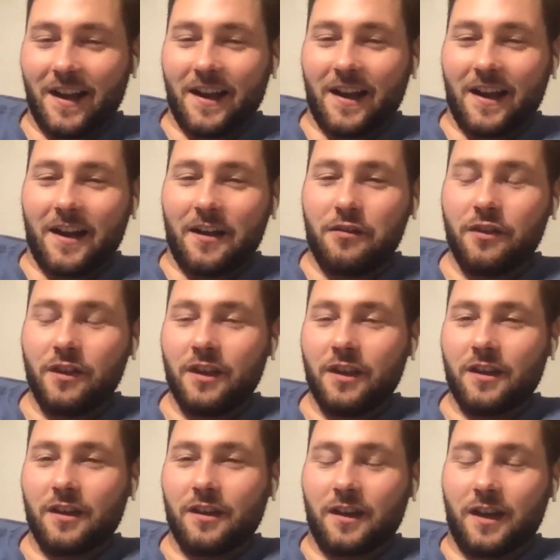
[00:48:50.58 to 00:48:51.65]
I
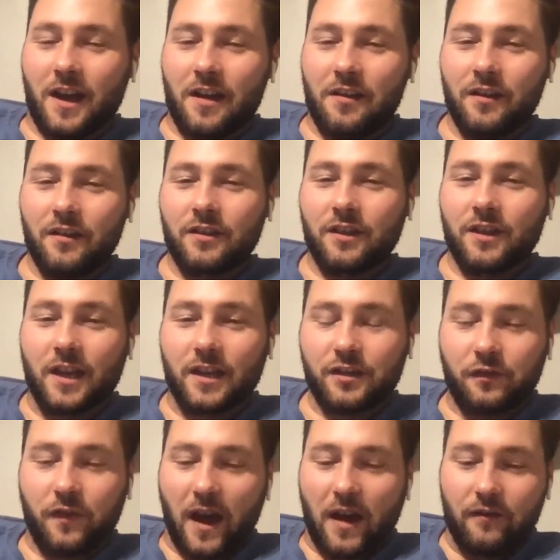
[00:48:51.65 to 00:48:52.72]
think the next
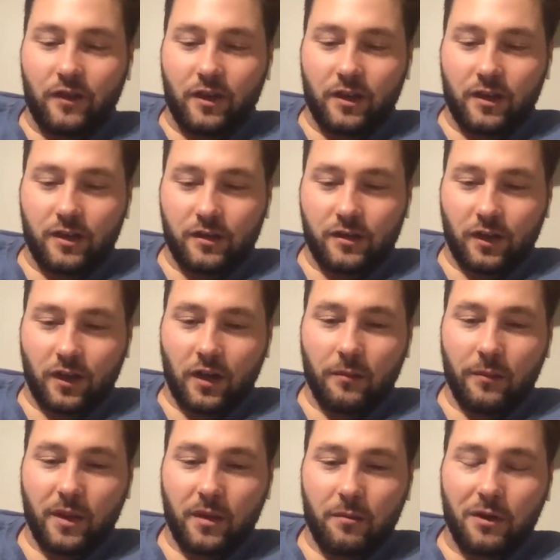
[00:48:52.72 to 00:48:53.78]
5 years are going to
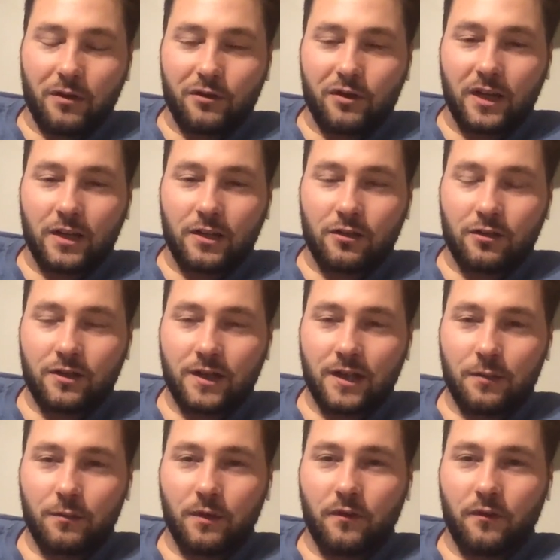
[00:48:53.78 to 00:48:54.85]
be the most
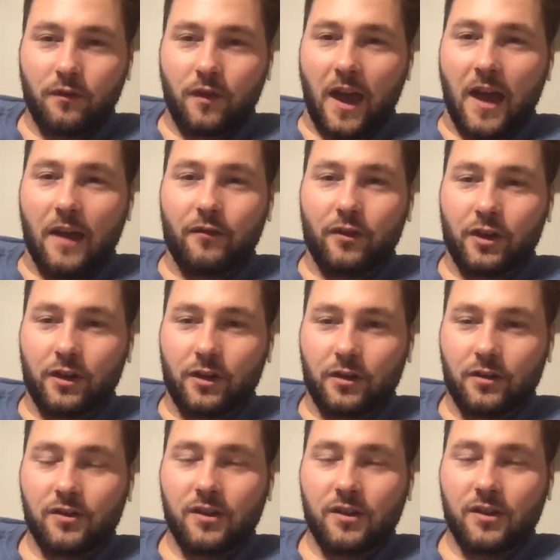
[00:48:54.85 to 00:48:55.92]
interesting we've ever
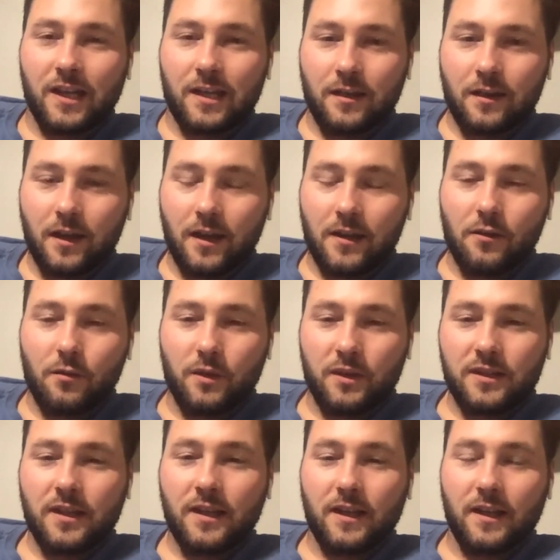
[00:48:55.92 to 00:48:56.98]
seen in the
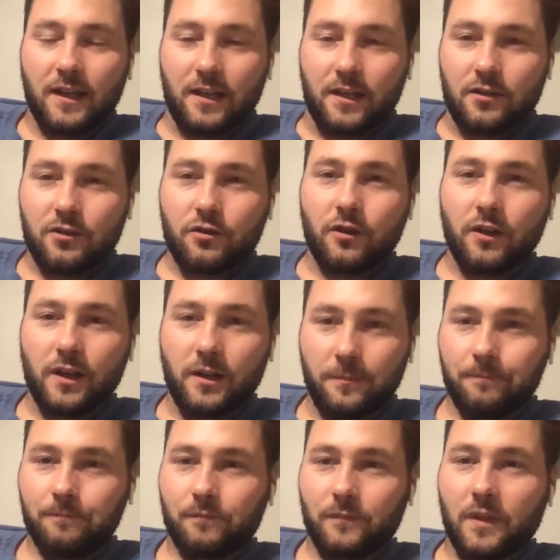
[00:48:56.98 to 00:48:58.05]
whiskey industry.
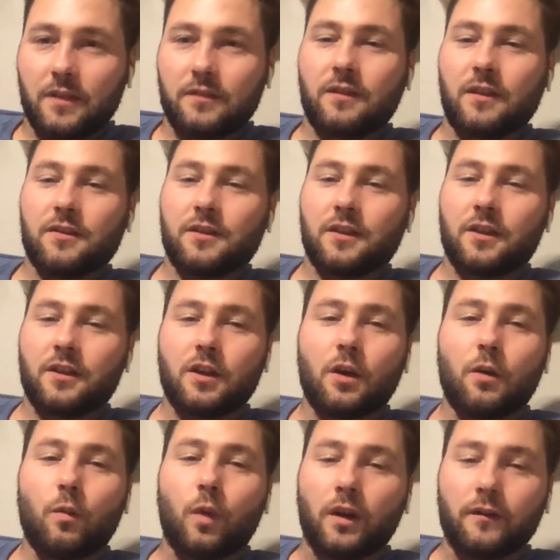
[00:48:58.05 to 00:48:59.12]
It's going to go
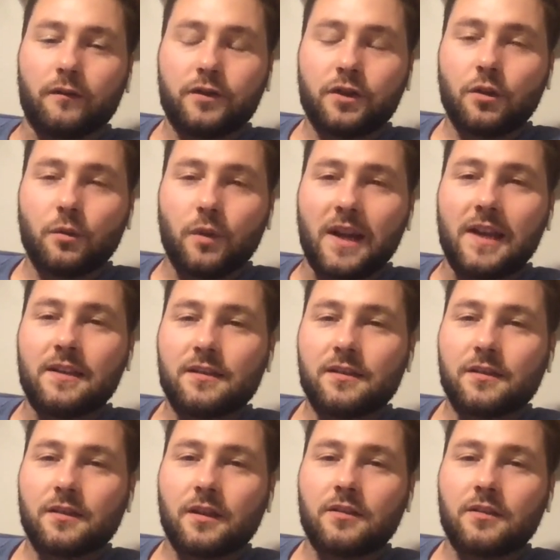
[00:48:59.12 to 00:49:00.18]
one of 2
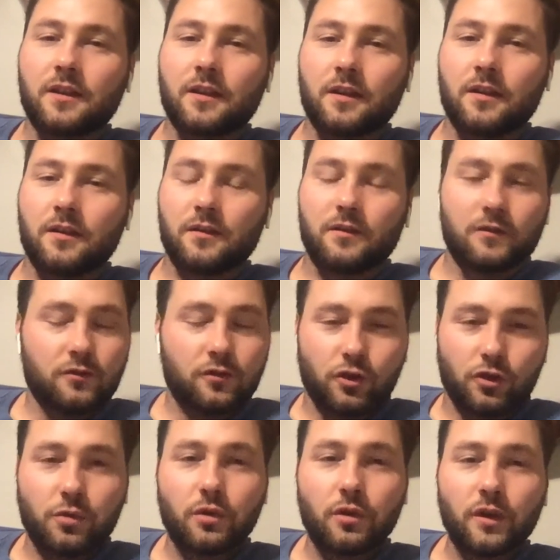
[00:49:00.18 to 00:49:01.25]
ways. It's going to
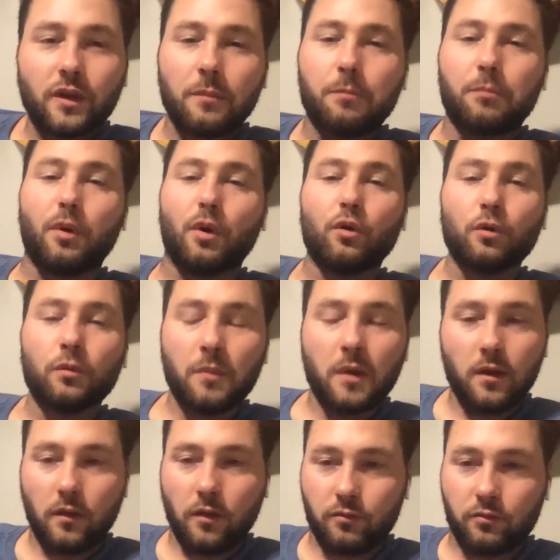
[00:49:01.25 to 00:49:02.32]
truly
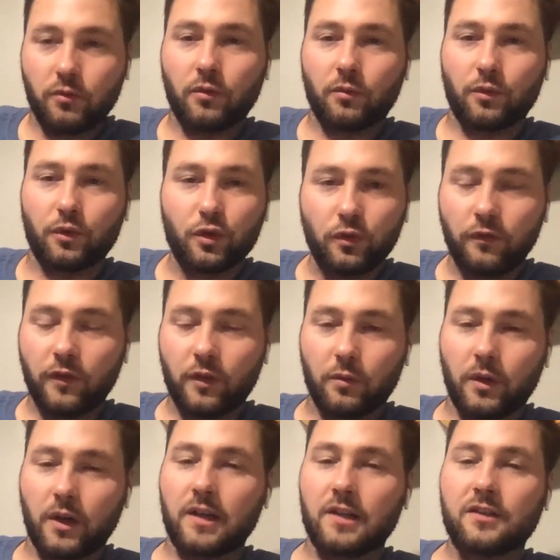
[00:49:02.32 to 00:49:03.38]
boom through the roof, and
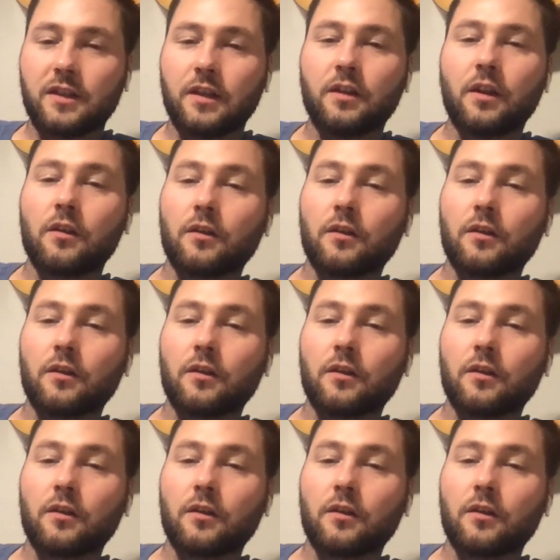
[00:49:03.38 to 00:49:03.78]
we're going to see another